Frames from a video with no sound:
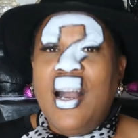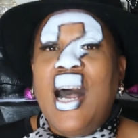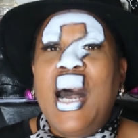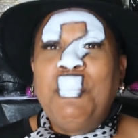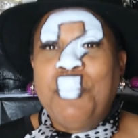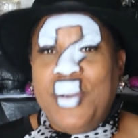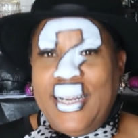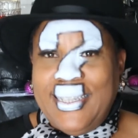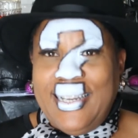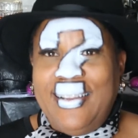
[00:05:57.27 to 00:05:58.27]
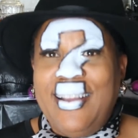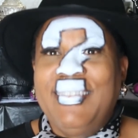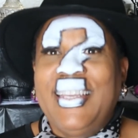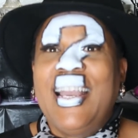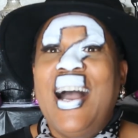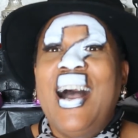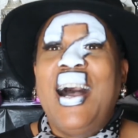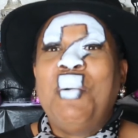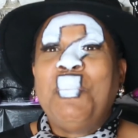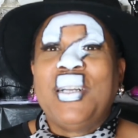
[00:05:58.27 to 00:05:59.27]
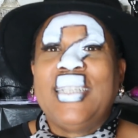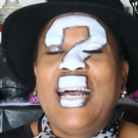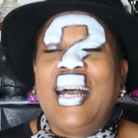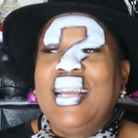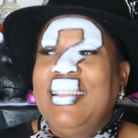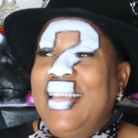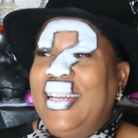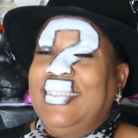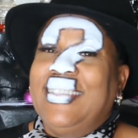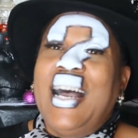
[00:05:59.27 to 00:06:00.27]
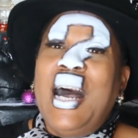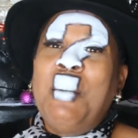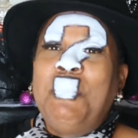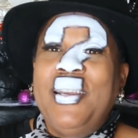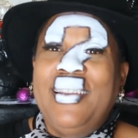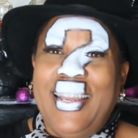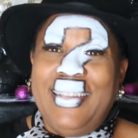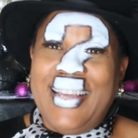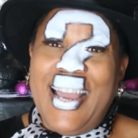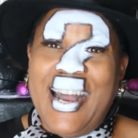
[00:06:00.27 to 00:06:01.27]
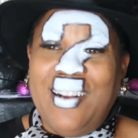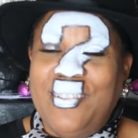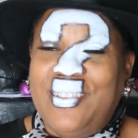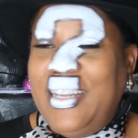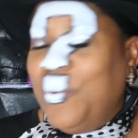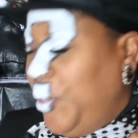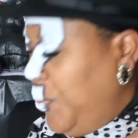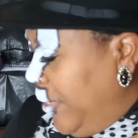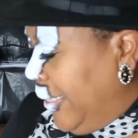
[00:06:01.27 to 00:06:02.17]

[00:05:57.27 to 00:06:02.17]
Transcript: Umbrella. The umbrella that is up in the house. Now, when you were a